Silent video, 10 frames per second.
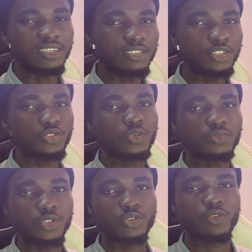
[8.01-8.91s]
a risk to reward
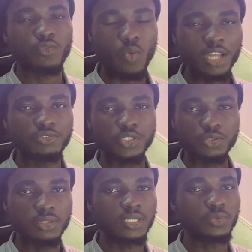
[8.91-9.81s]
ratio of
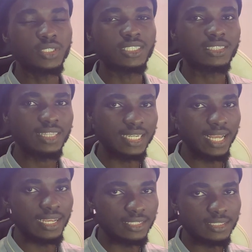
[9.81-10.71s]
1:3, which is
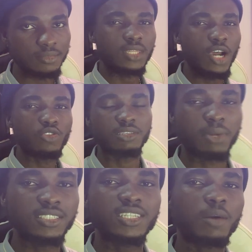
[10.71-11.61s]
3x. Now
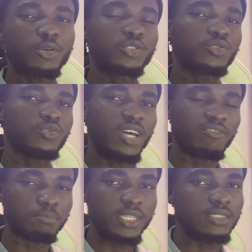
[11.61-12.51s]
imagine how much you would
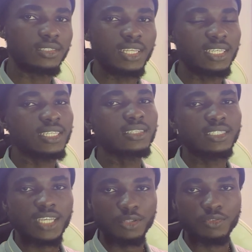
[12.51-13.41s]
have made taking
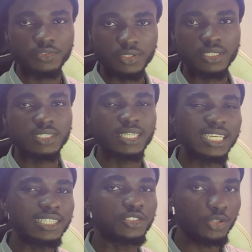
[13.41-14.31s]
this kind of trades
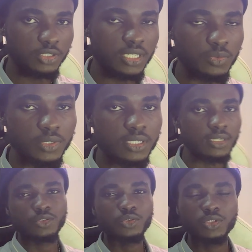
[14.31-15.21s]
in just a week.
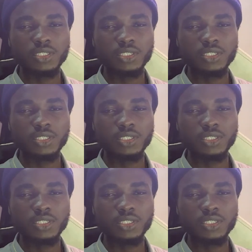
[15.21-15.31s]
So you